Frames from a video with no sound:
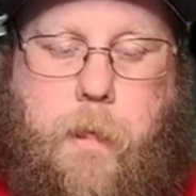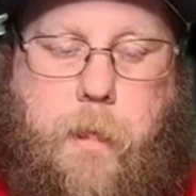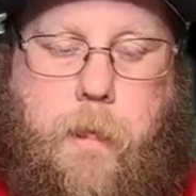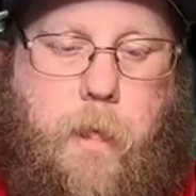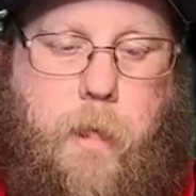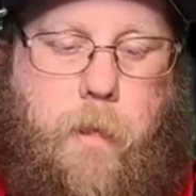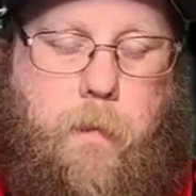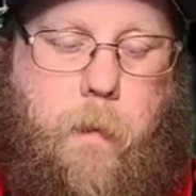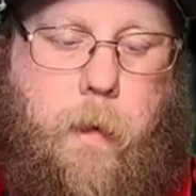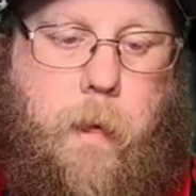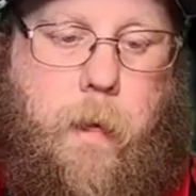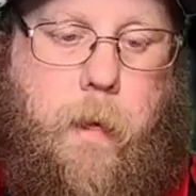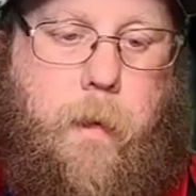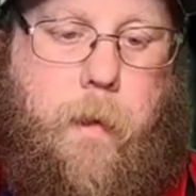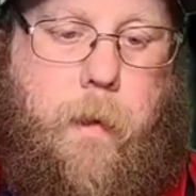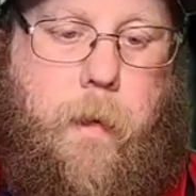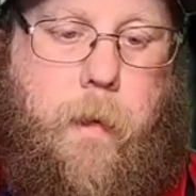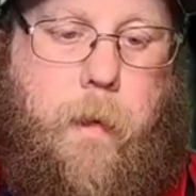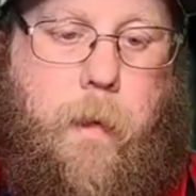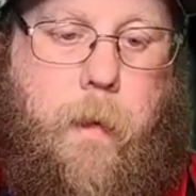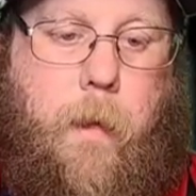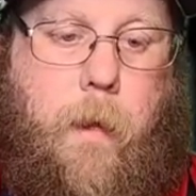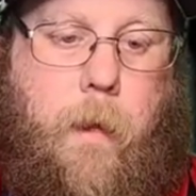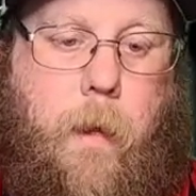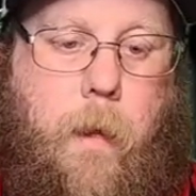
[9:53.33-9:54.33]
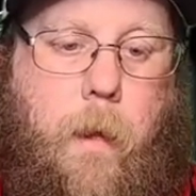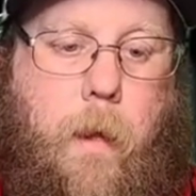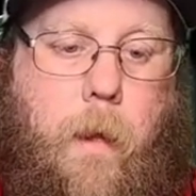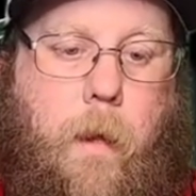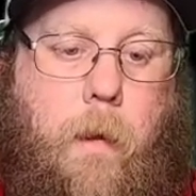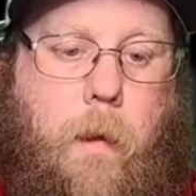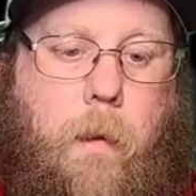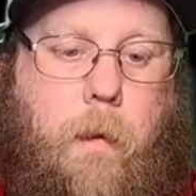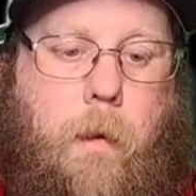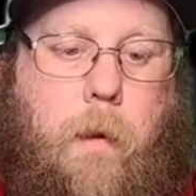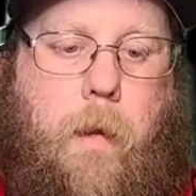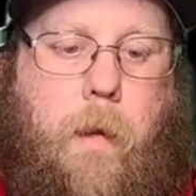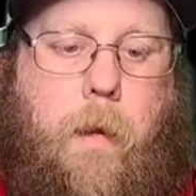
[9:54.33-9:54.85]
me.
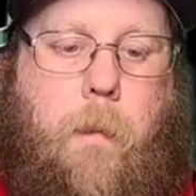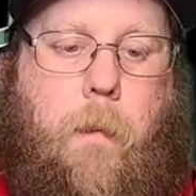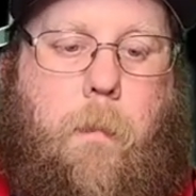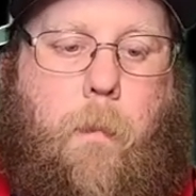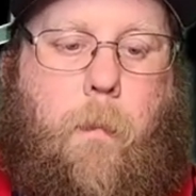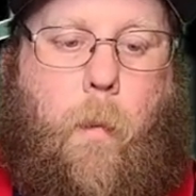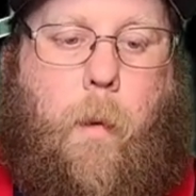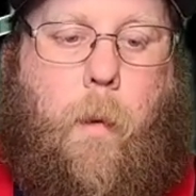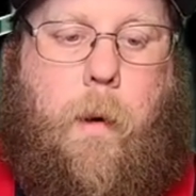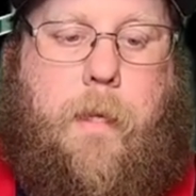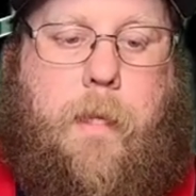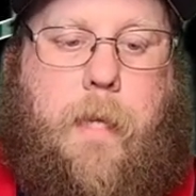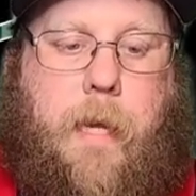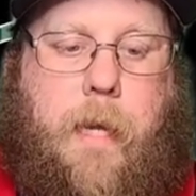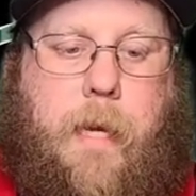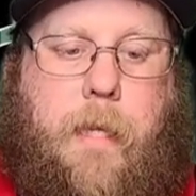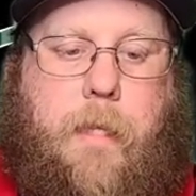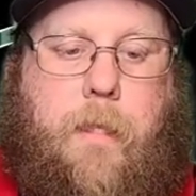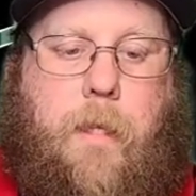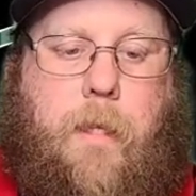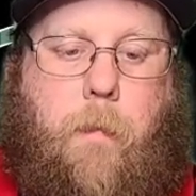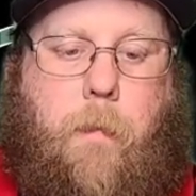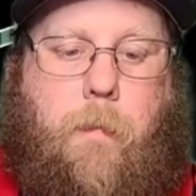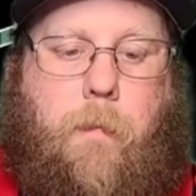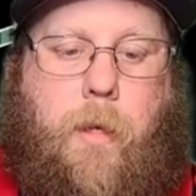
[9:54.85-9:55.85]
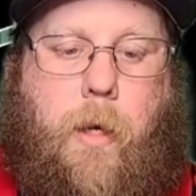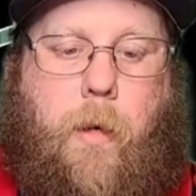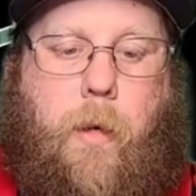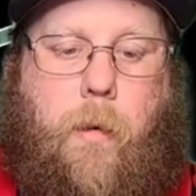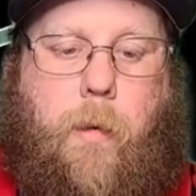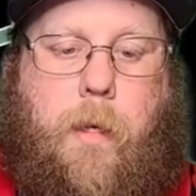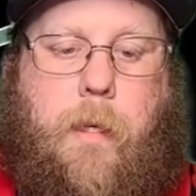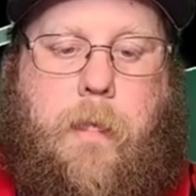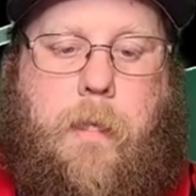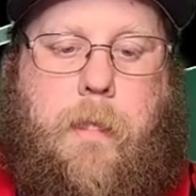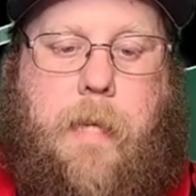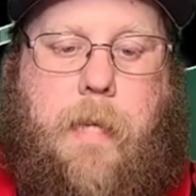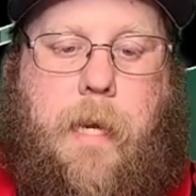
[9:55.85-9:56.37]
But what that ends up doing
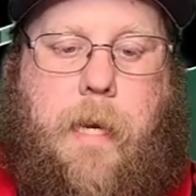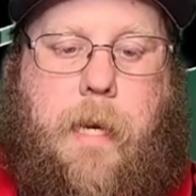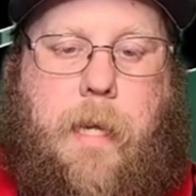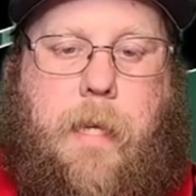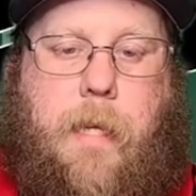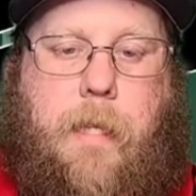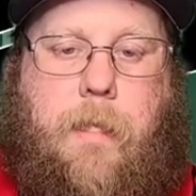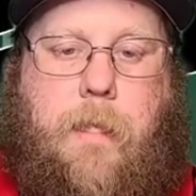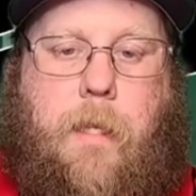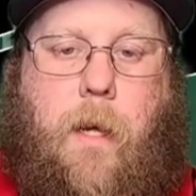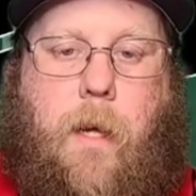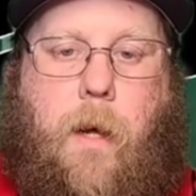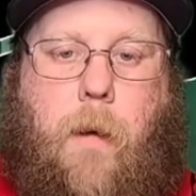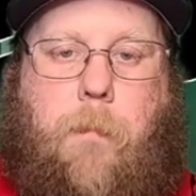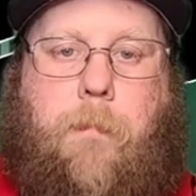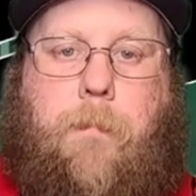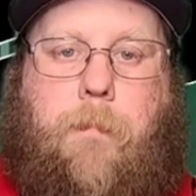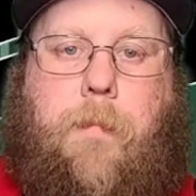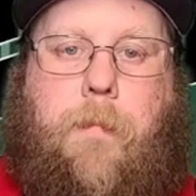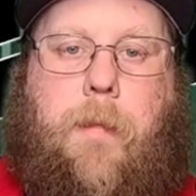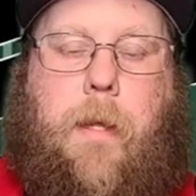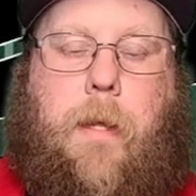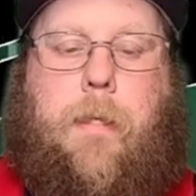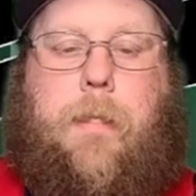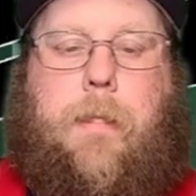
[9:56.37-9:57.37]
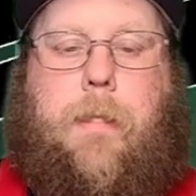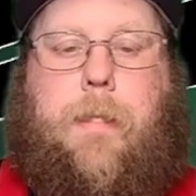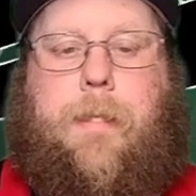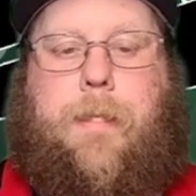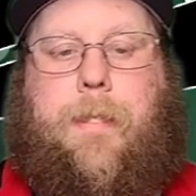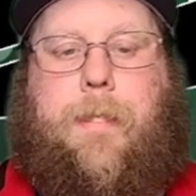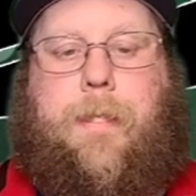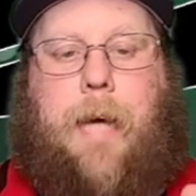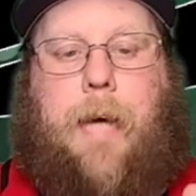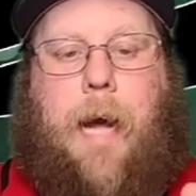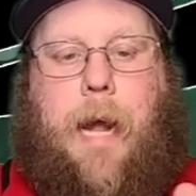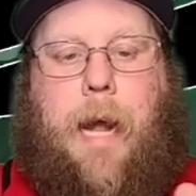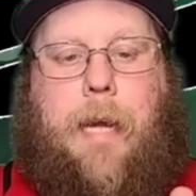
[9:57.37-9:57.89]
is that ends up
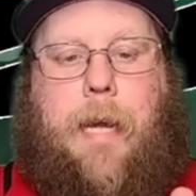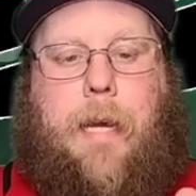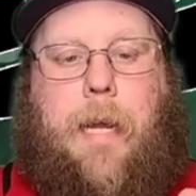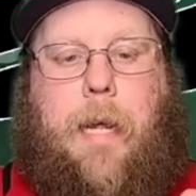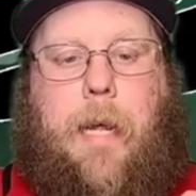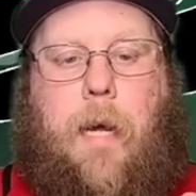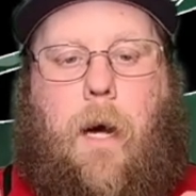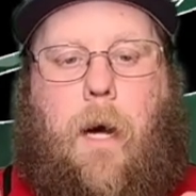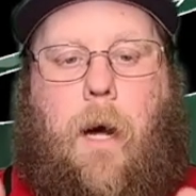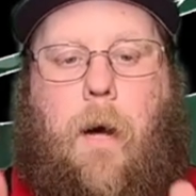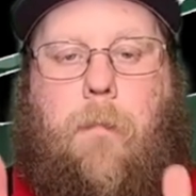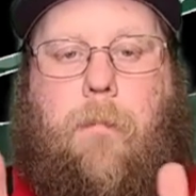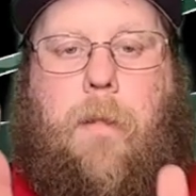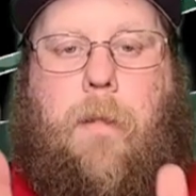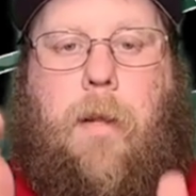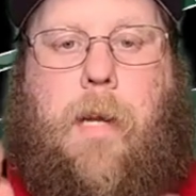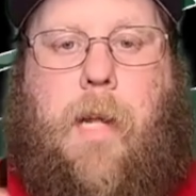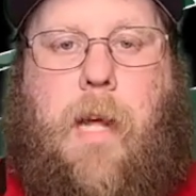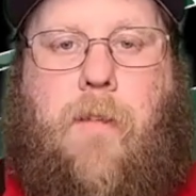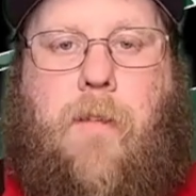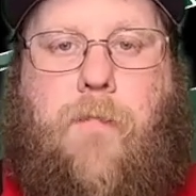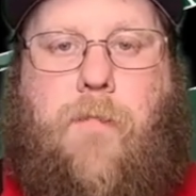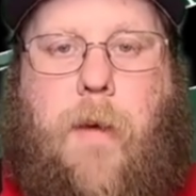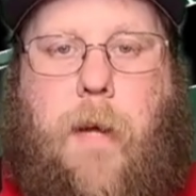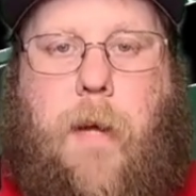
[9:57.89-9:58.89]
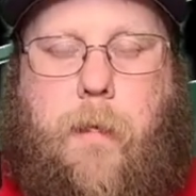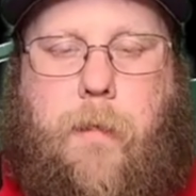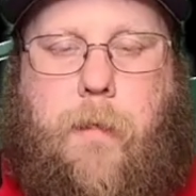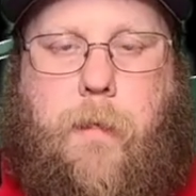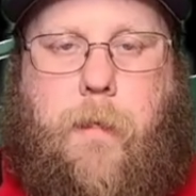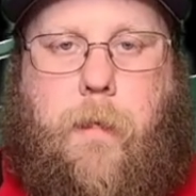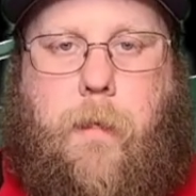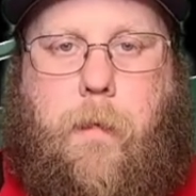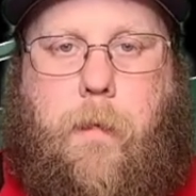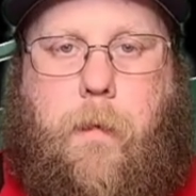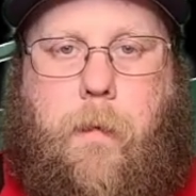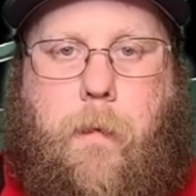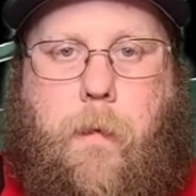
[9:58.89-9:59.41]
tightening up the defense.
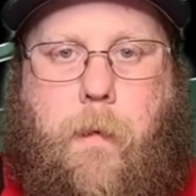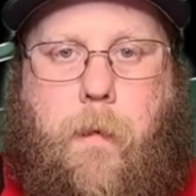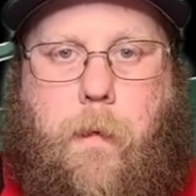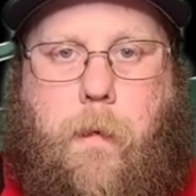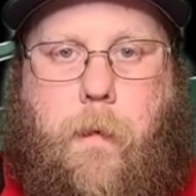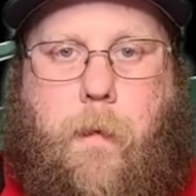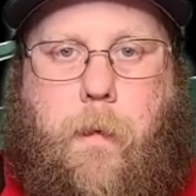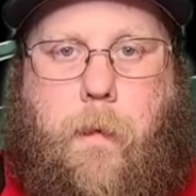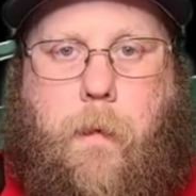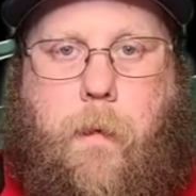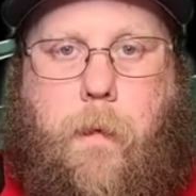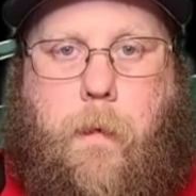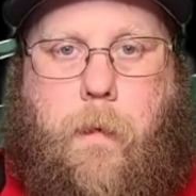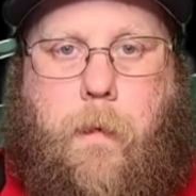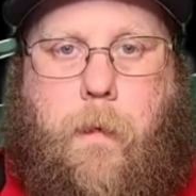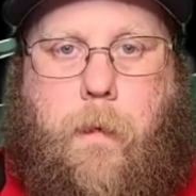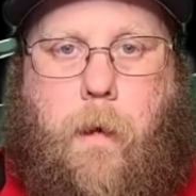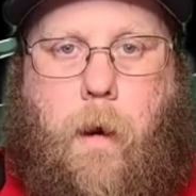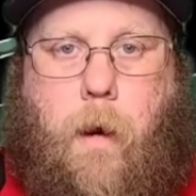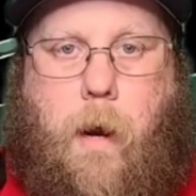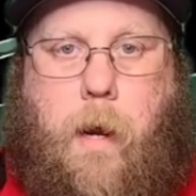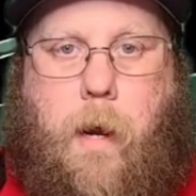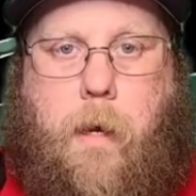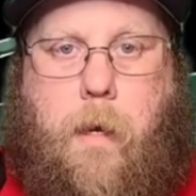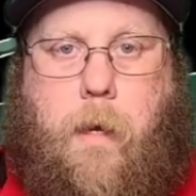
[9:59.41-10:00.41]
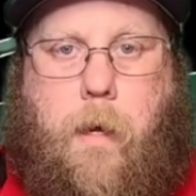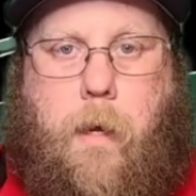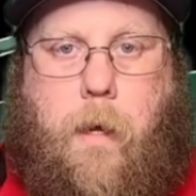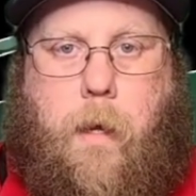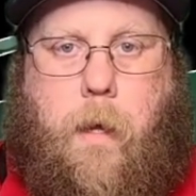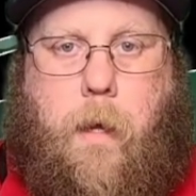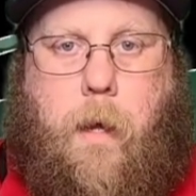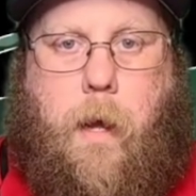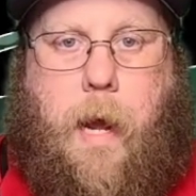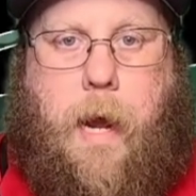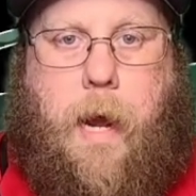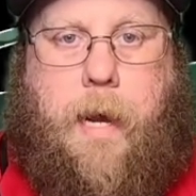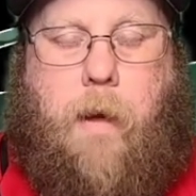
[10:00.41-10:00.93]
All right?
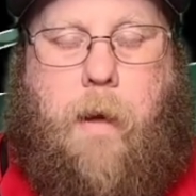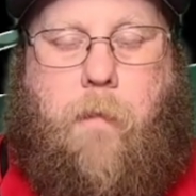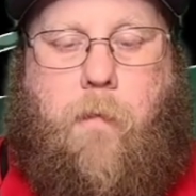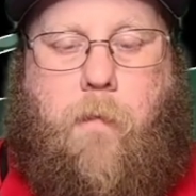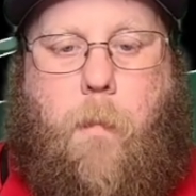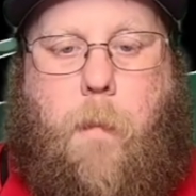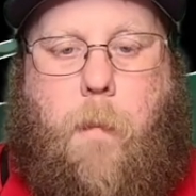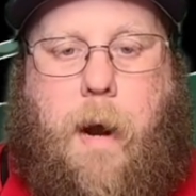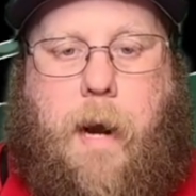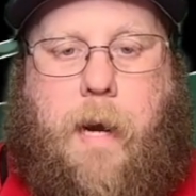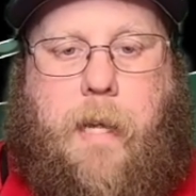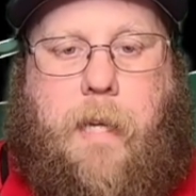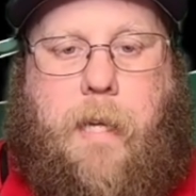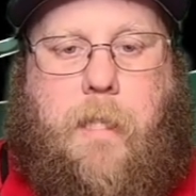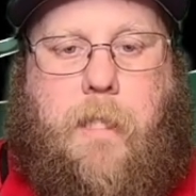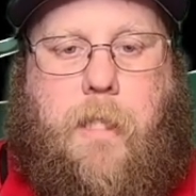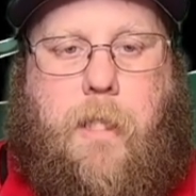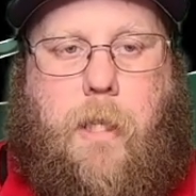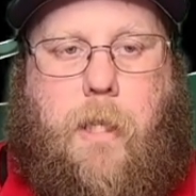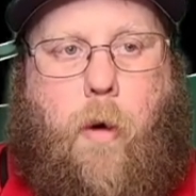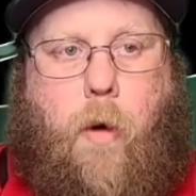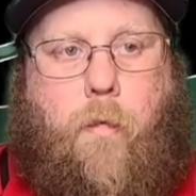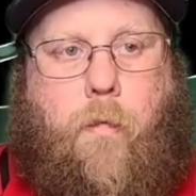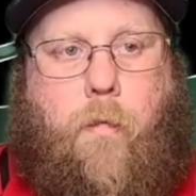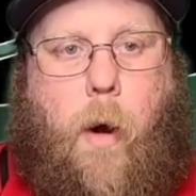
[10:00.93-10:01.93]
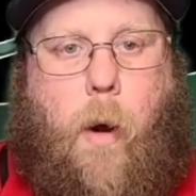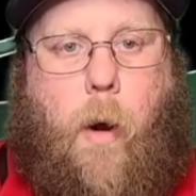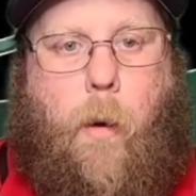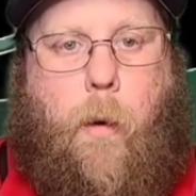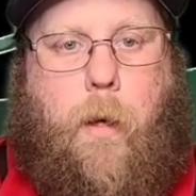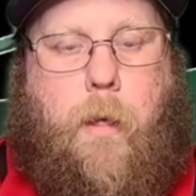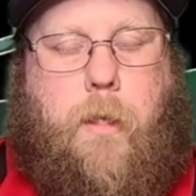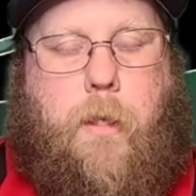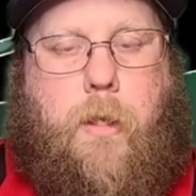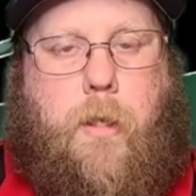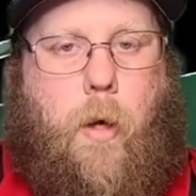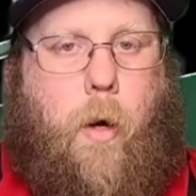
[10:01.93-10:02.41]
And everybody's so focused on